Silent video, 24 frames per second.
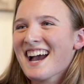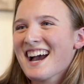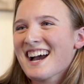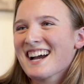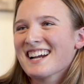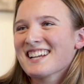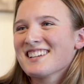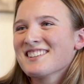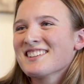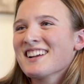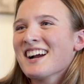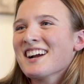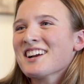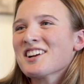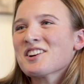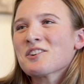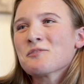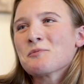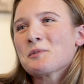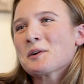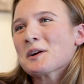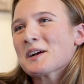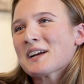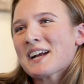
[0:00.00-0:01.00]
Yeah, you got
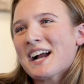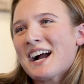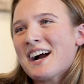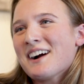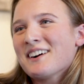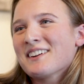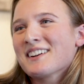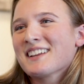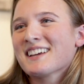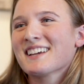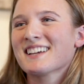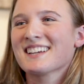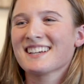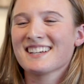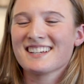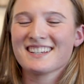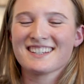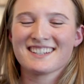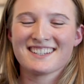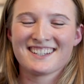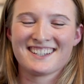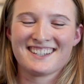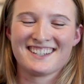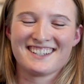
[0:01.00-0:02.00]
your workout
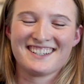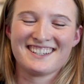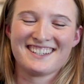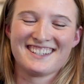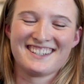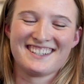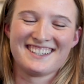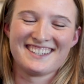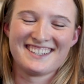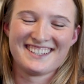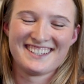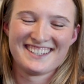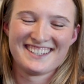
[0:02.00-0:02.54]
in.